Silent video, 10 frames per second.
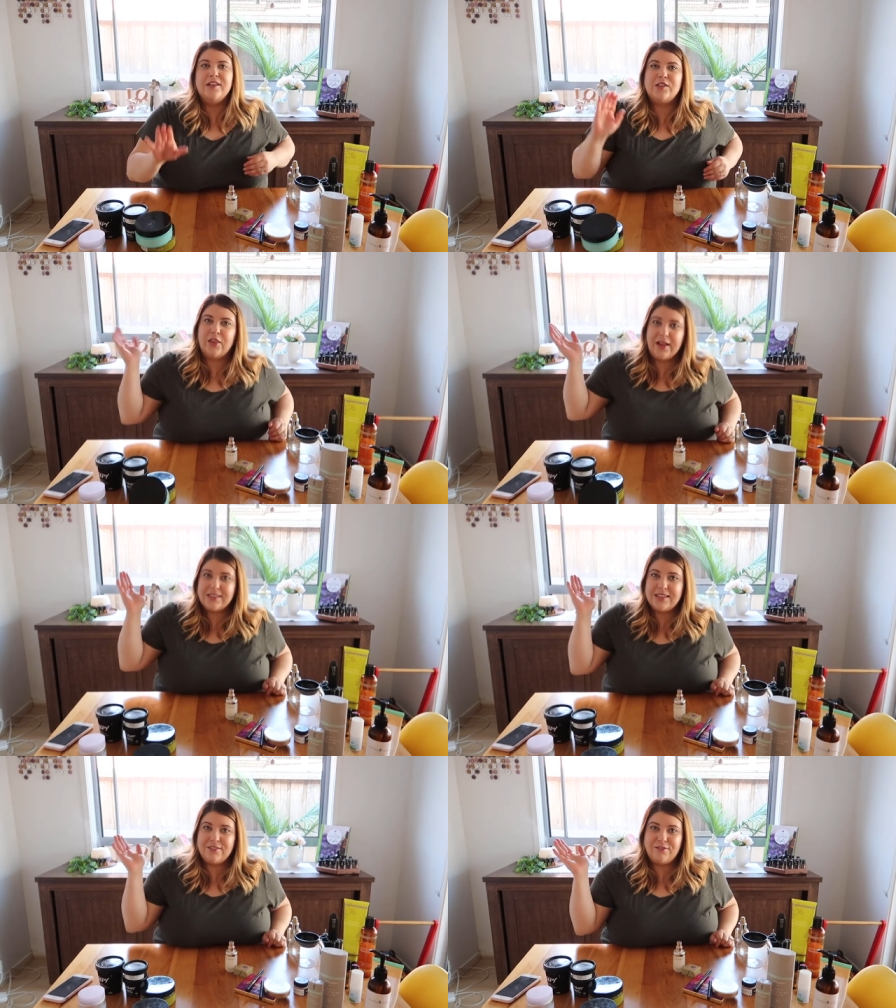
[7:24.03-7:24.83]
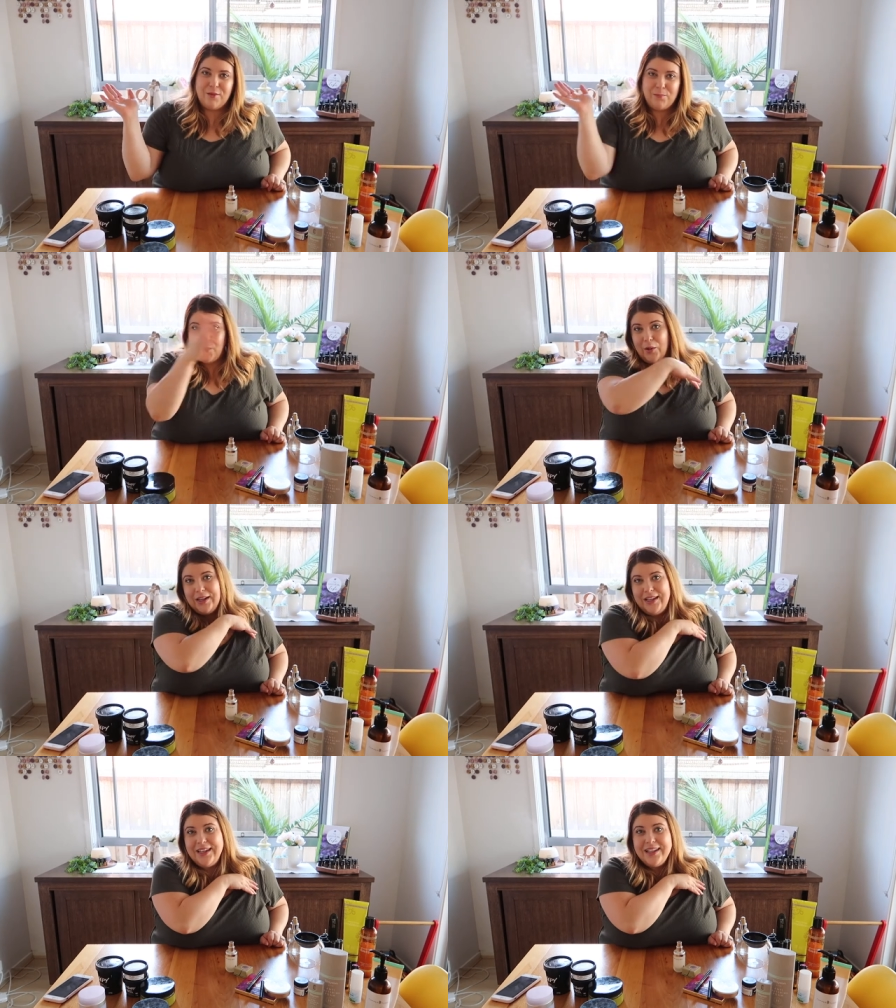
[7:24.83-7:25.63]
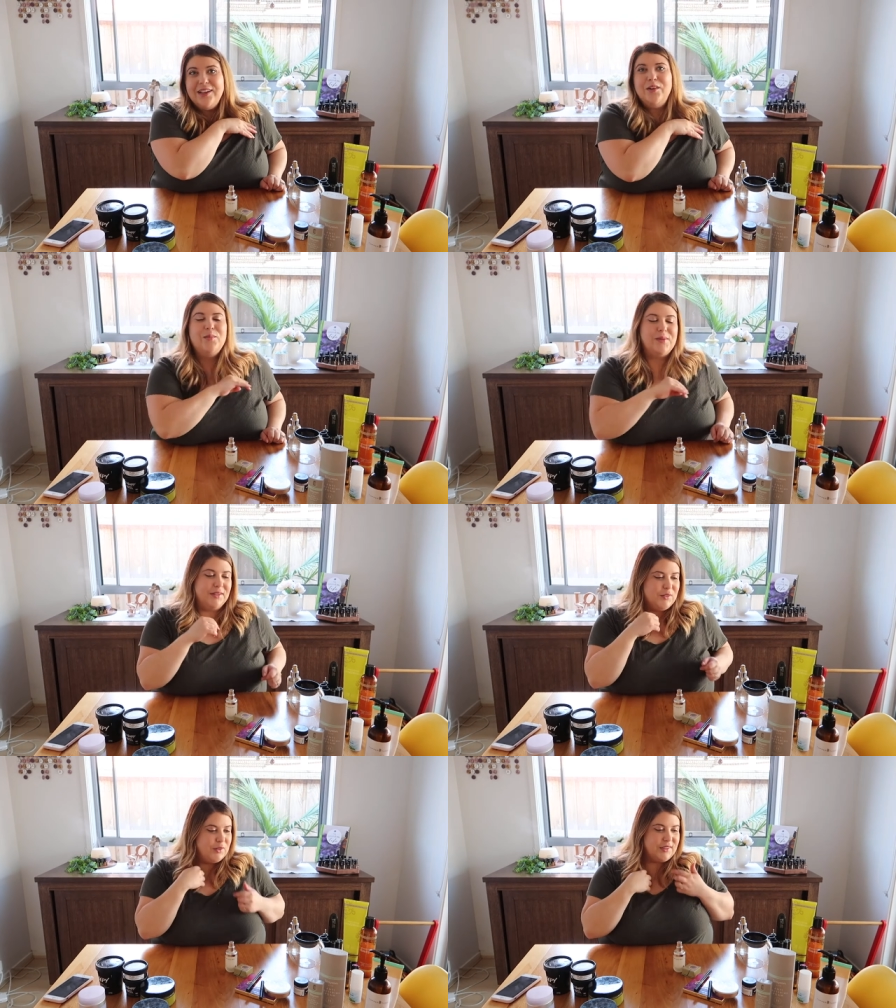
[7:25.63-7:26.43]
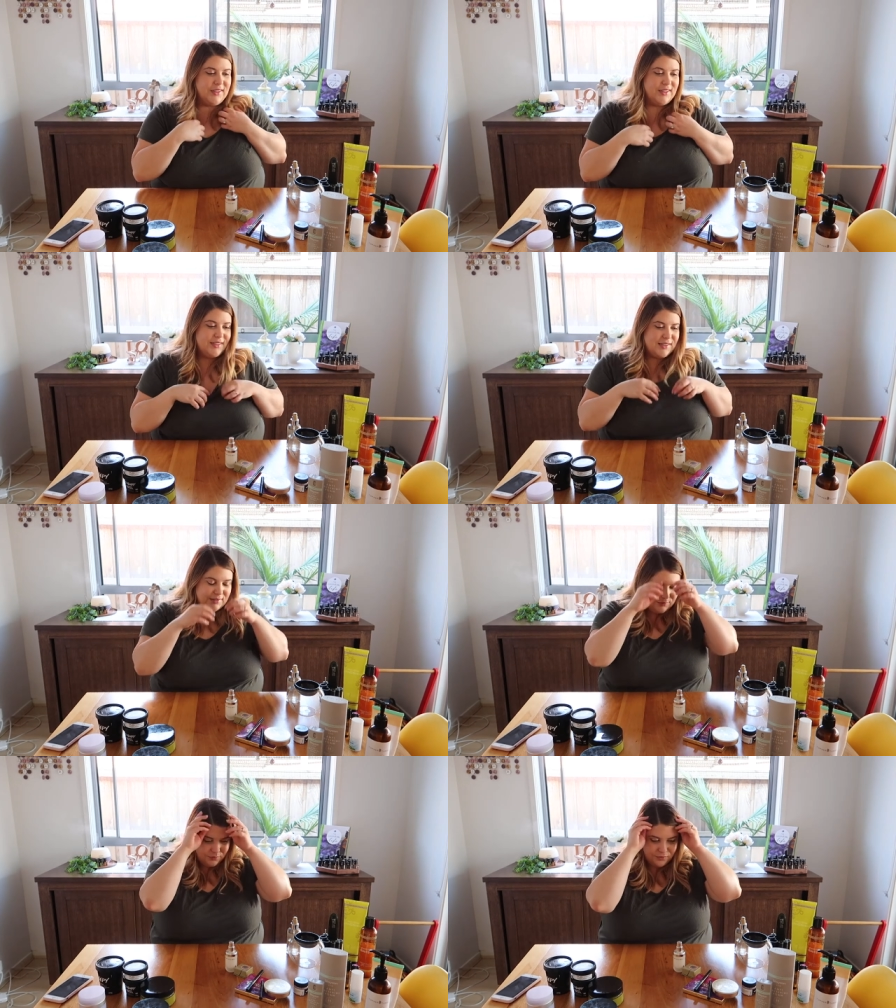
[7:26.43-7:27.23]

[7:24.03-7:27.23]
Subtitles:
So that's it for body. Oh my goodness.